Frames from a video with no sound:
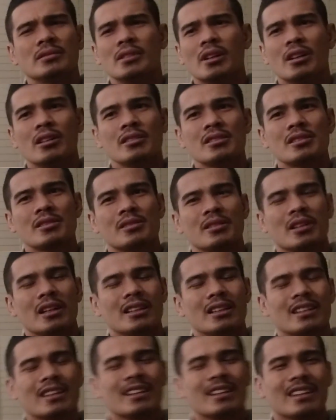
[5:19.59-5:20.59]
No, it's
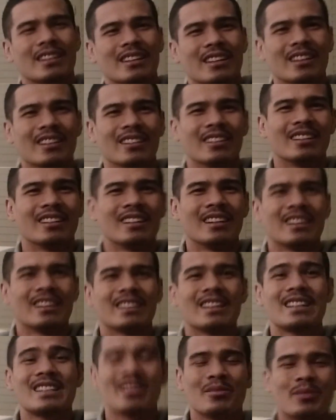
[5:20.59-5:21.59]
alright.
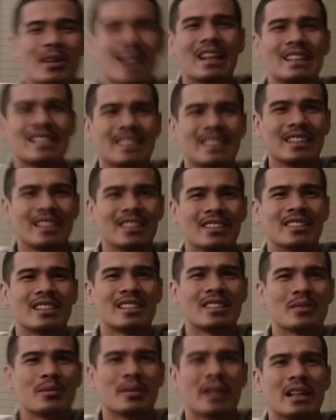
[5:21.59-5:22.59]
That's a boxing.
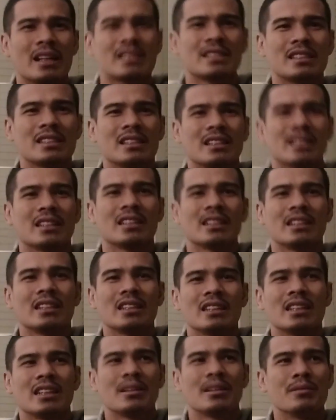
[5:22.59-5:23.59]
That's a boxing.
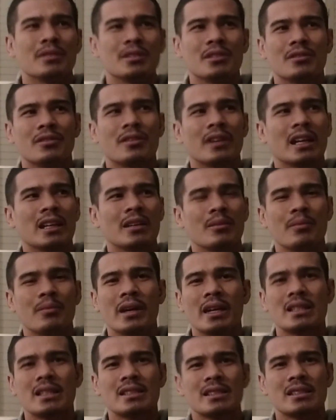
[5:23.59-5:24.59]
If you fight the
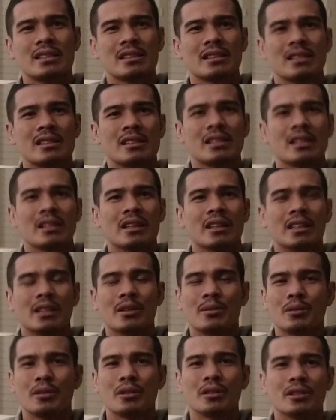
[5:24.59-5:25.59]
best in
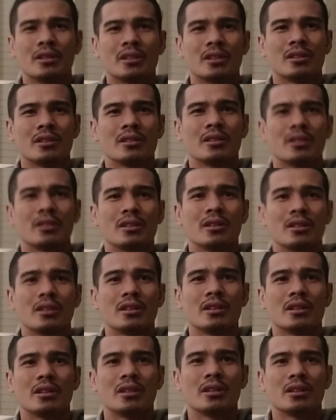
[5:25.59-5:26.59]
the world,
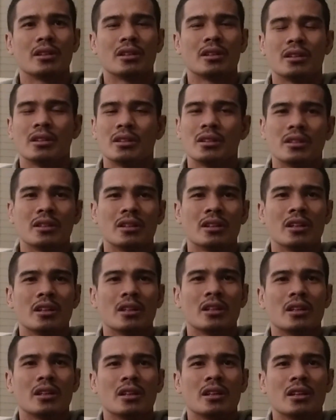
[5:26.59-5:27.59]
you
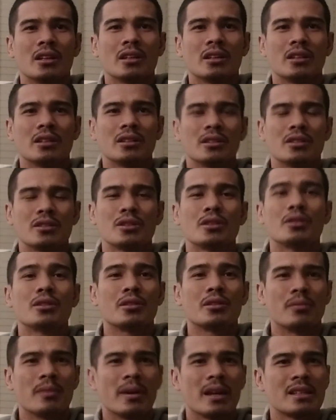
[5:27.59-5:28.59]
you show
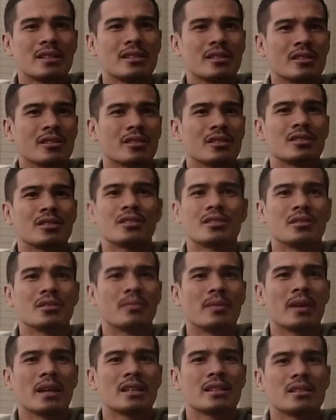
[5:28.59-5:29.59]
your best. You show your
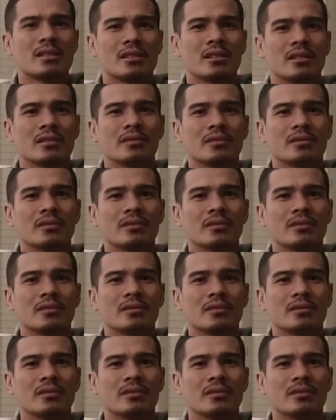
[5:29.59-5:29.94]
best.